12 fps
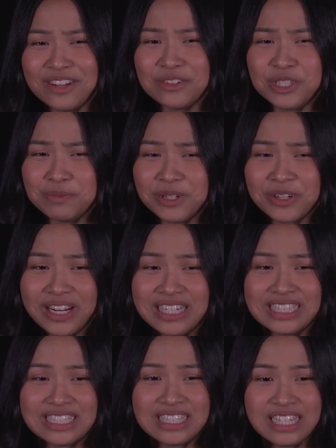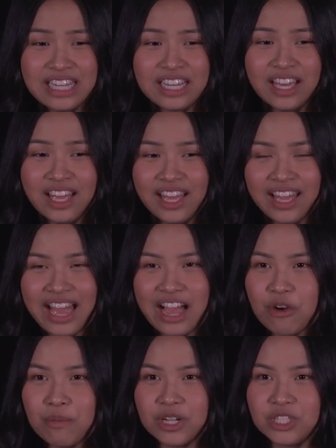and it was super great to see
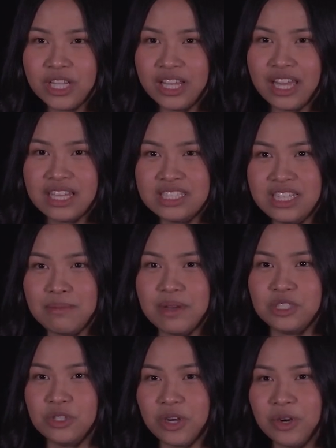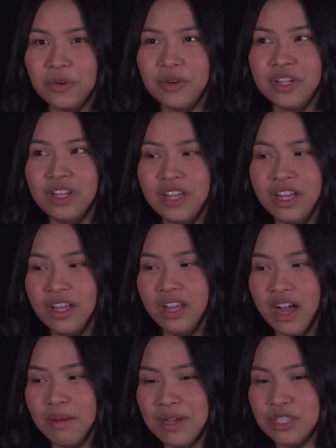how much like STM has grown
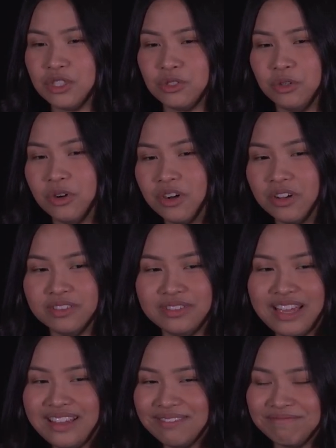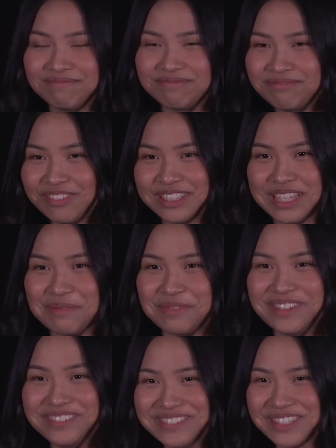as a school. Like, for
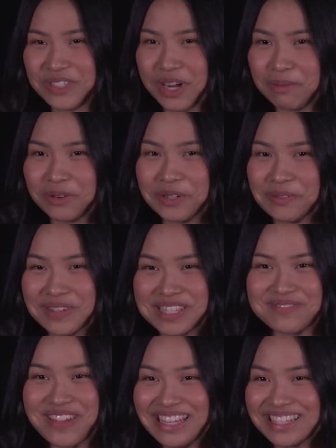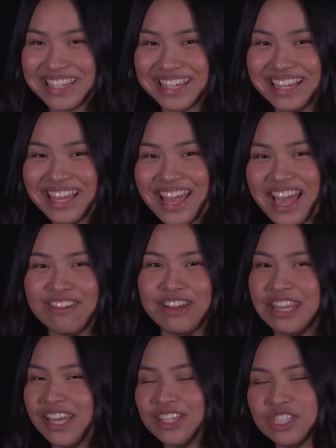example, this drama room is amazing.
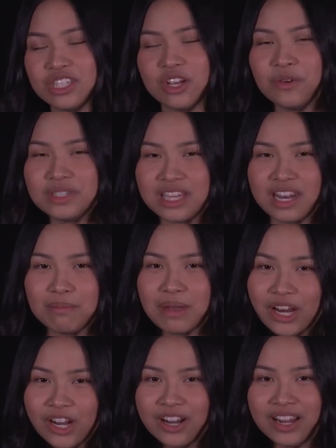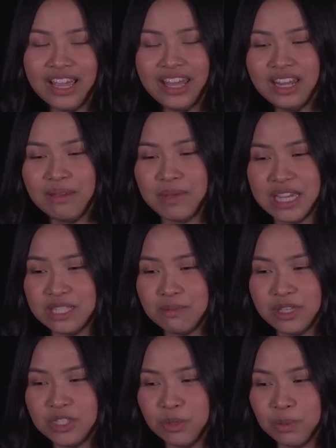Everything is just always getting better. And it makes
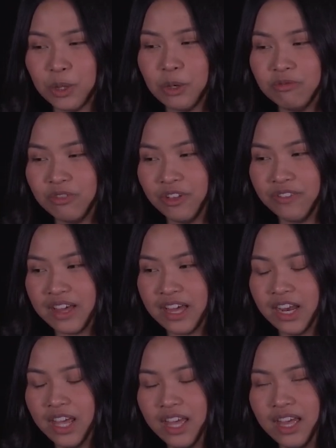me super hopeful that